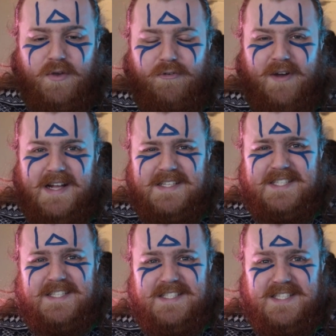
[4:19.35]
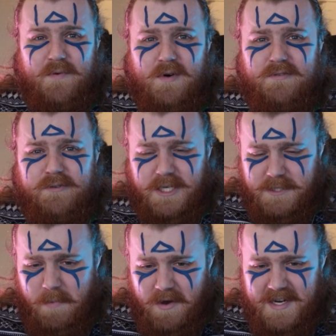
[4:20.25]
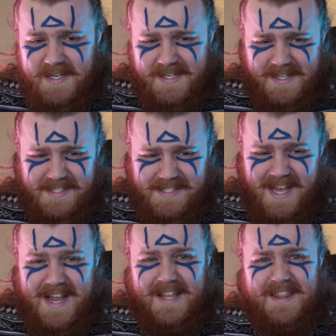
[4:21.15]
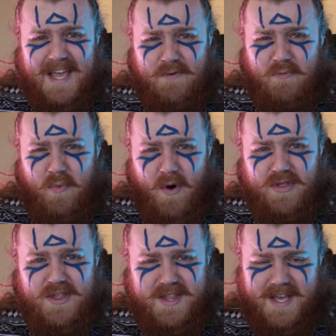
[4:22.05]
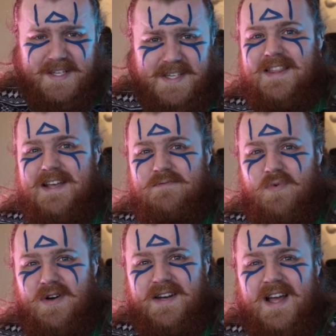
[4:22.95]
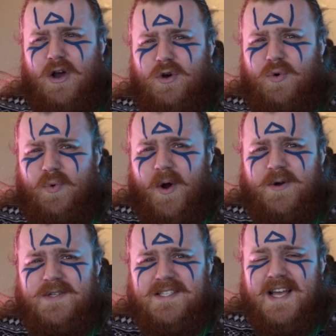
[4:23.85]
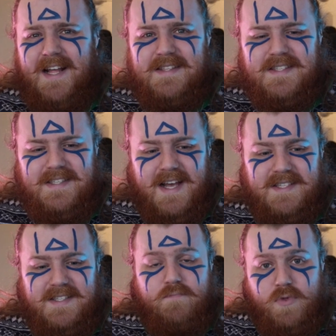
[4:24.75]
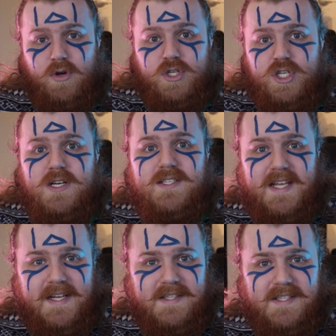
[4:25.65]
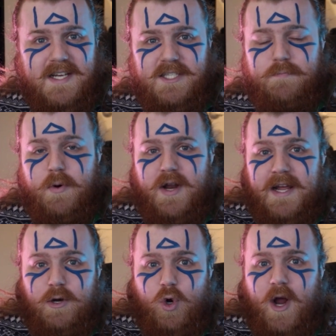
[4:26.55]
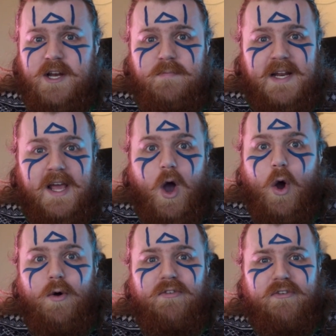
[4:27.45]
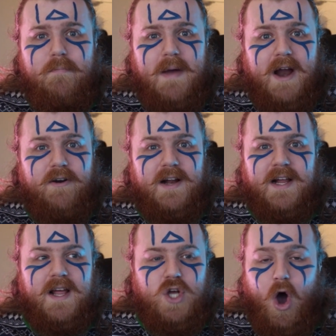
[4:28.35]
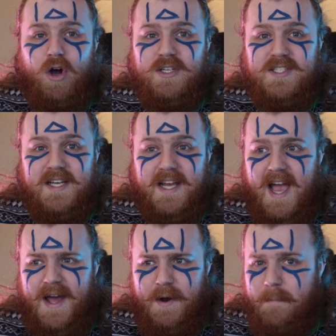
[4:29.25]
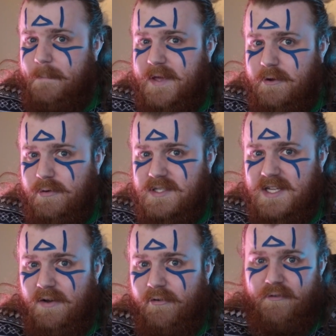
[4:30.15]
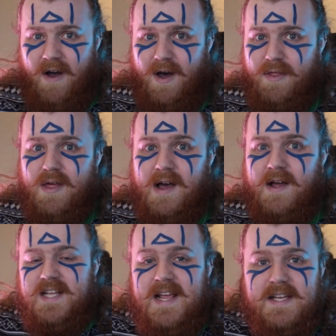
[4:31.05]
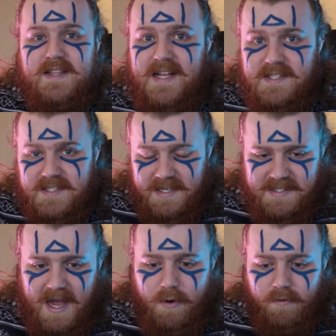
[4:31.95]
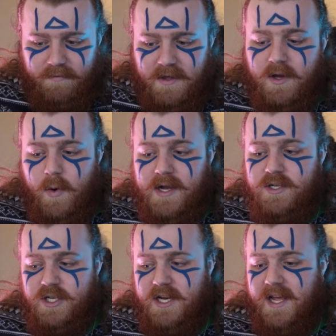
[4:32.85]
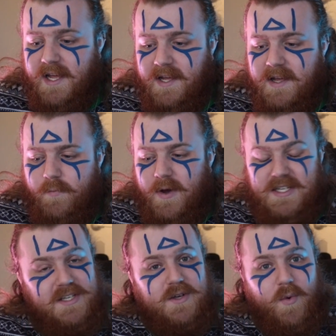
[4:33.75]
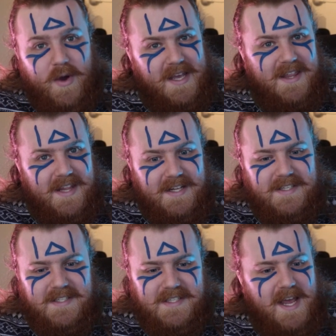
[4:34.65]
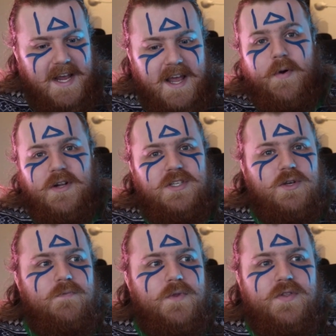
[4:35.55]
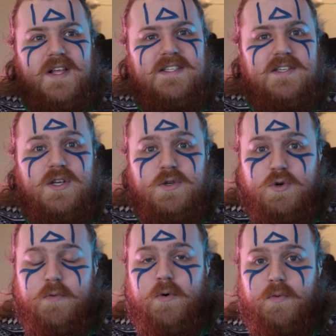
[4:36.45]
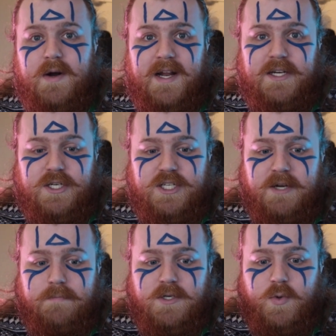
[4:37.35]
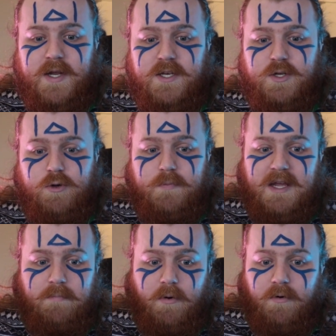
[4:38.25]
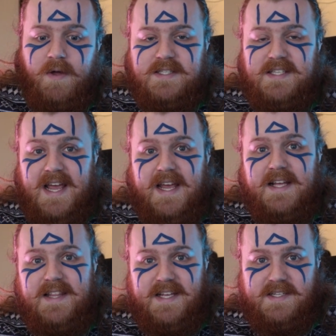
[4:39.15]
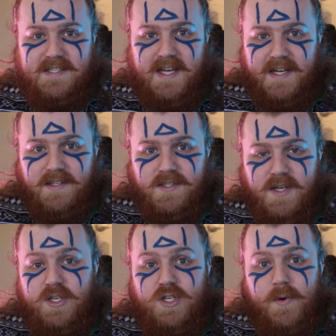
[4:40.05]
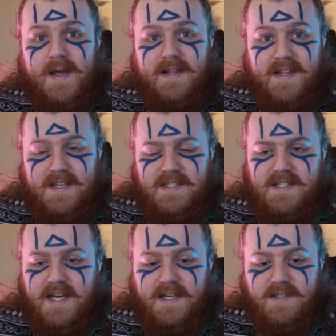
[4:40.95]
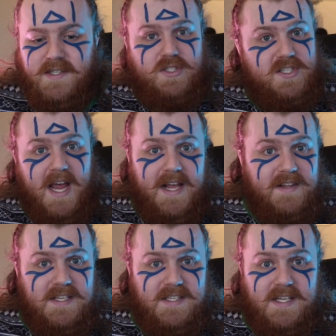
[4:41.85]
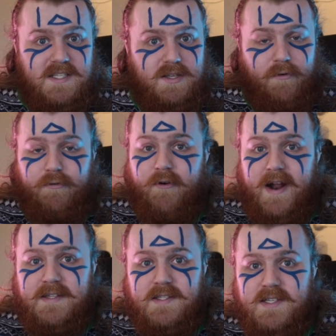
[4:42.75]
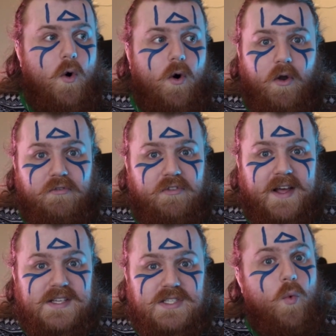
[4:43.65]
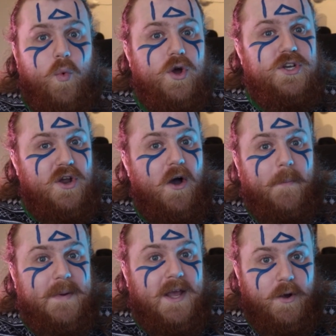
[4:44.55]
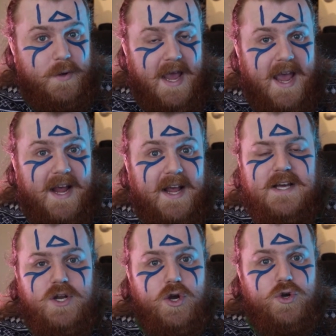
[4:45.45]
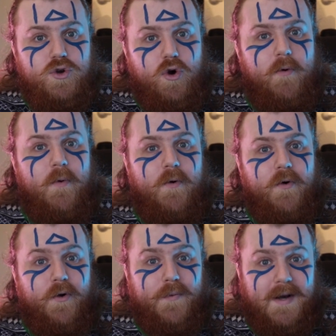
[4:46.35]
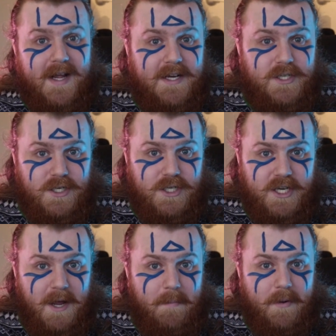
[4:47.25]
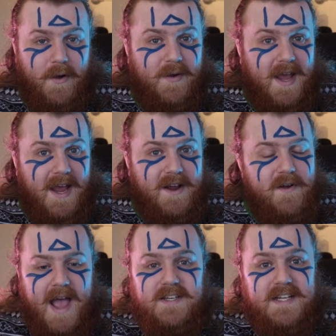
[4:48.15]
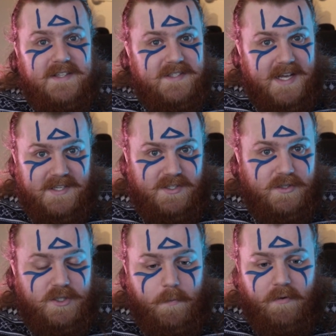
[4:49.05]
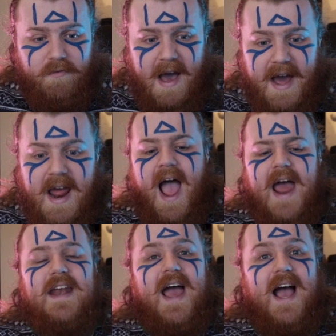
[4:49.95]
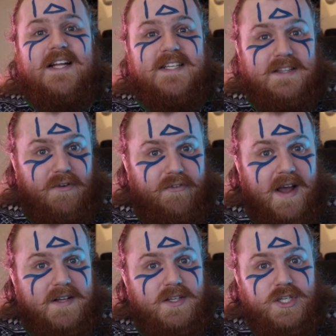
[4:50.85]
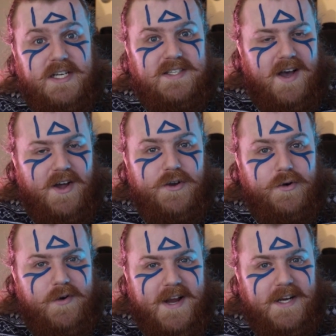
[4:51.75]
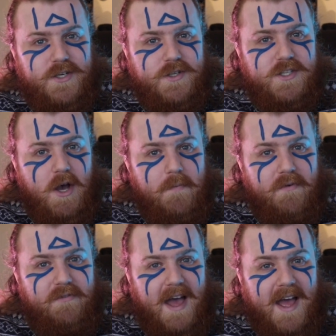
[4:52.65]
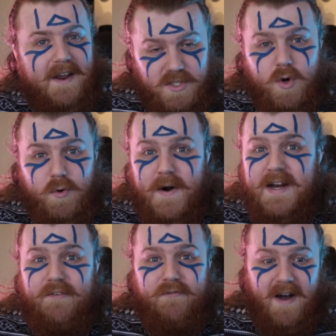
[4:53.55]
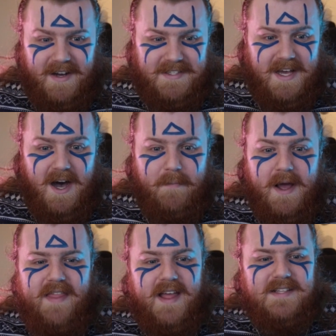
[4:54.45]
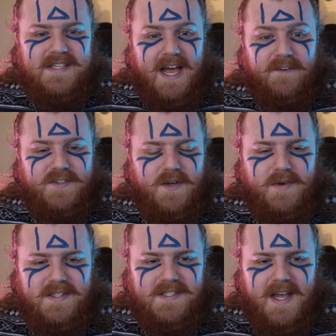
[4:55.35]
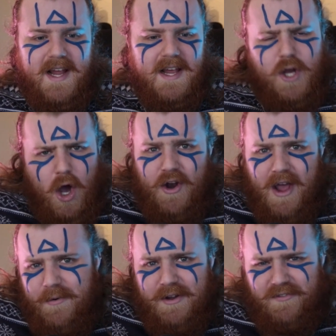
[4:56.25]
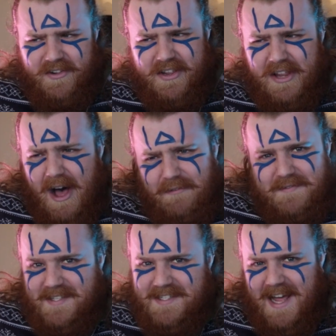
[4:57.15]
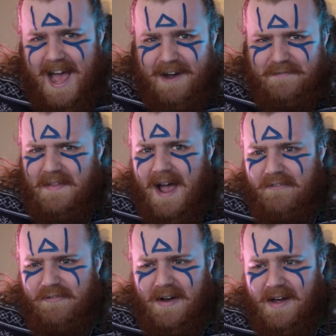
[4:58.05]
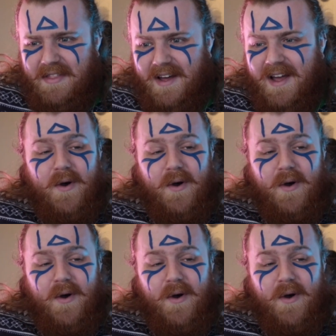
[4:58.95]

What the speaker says: The fact that someone responded to this saying they want this, they want a gross incest, not just incest, but incredibly overbearing, toxic, and abusive father. Take incest out of the equation here, which is a weird thing to say, but assume that this is a normal relationship between two people. Saying these things, doing these things, saying these things to friends, all of this would not be okay in a normal relationship. relationship, okay? Add incest on top of that, and add in the fact that she's underage on top of that. It's already fucked up. And then to have someone say, God, I would have loved to have that father.